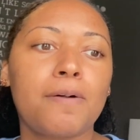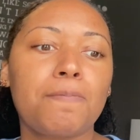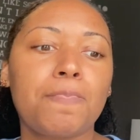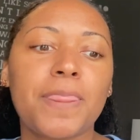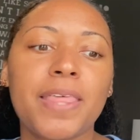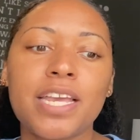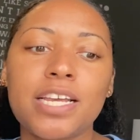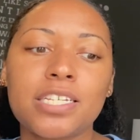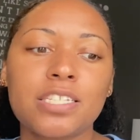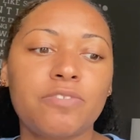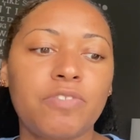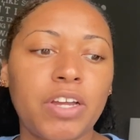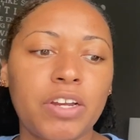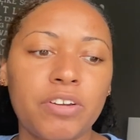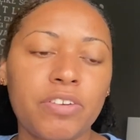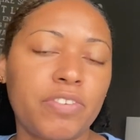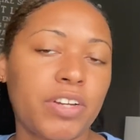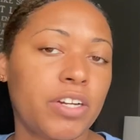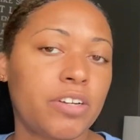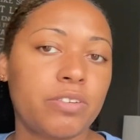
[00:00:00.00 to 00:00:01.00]
He is
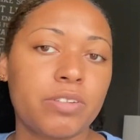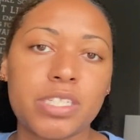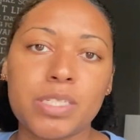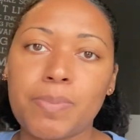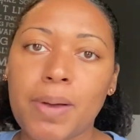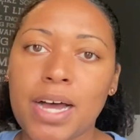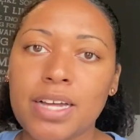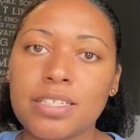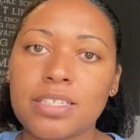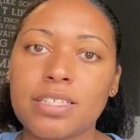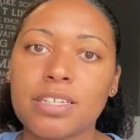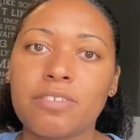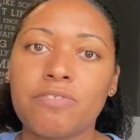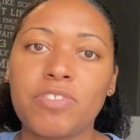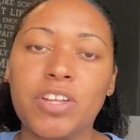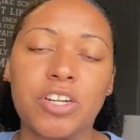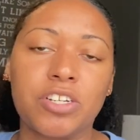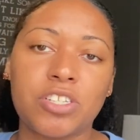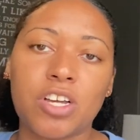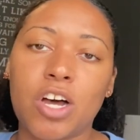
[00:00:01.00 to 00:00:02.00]
very, very responsive.
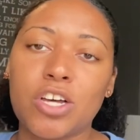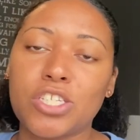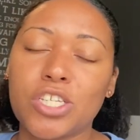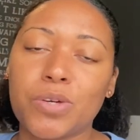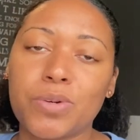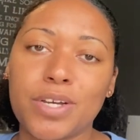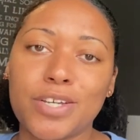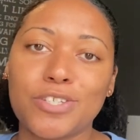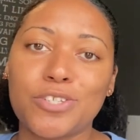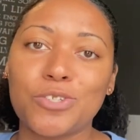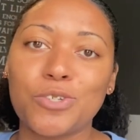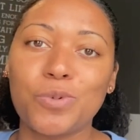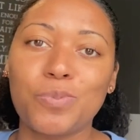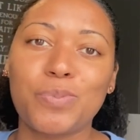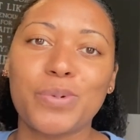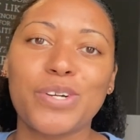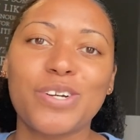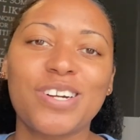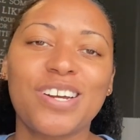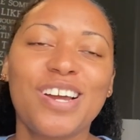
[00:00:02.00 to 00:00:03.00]
There's also a
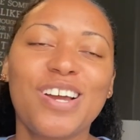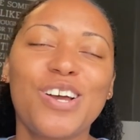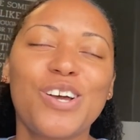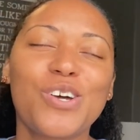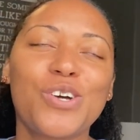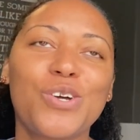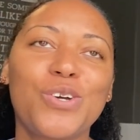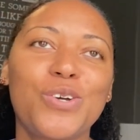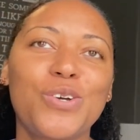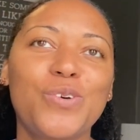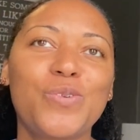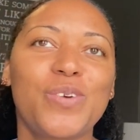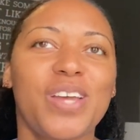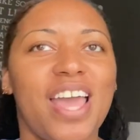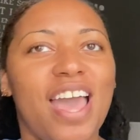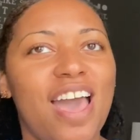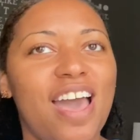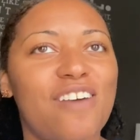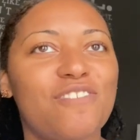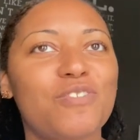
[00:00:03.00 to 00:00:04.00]
super who we
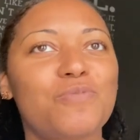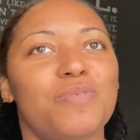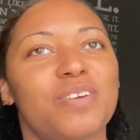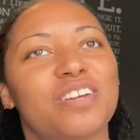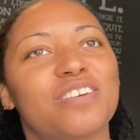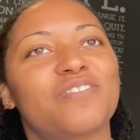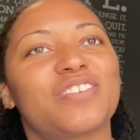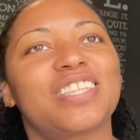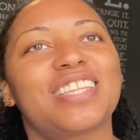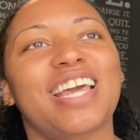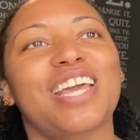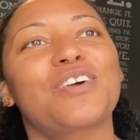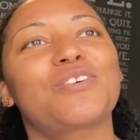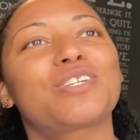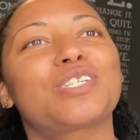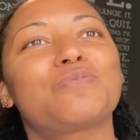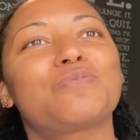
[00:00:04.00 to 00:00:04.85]
have a bit of a language